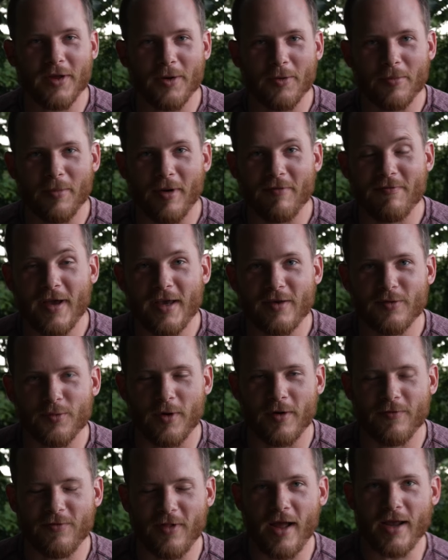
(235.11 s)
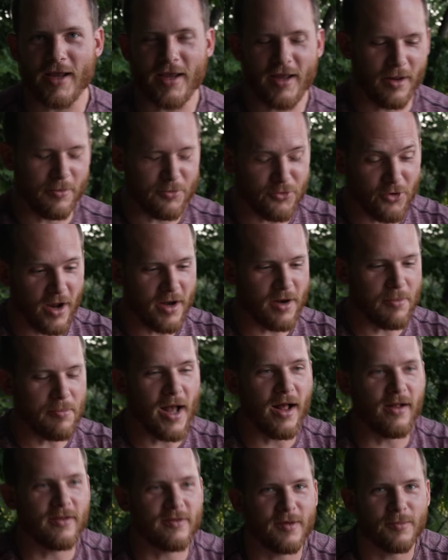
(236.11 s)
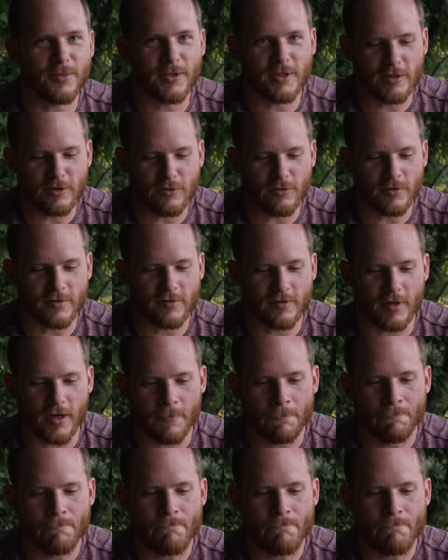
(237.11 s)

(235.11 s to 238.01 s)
thing with my face where if I'm trying to balance something, I'll do this like.